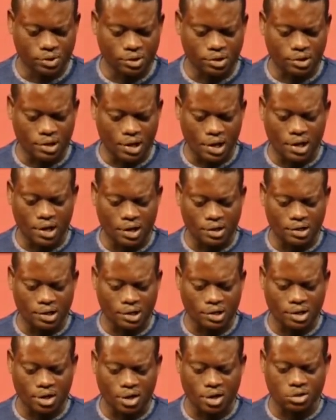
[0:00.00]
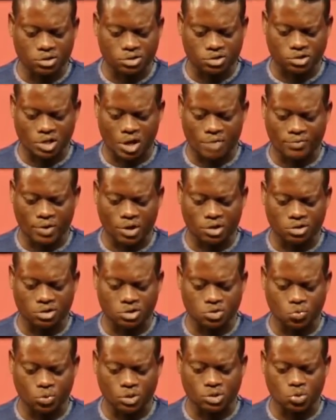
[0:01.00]
Then the king's
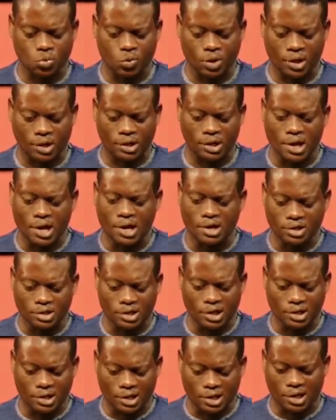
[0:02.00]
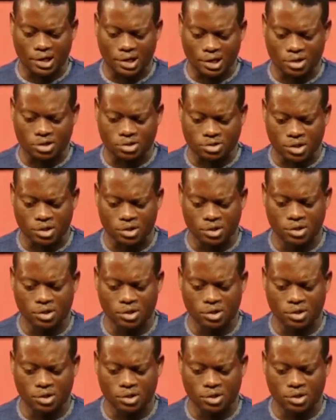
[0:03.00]
servants, which were in the gate,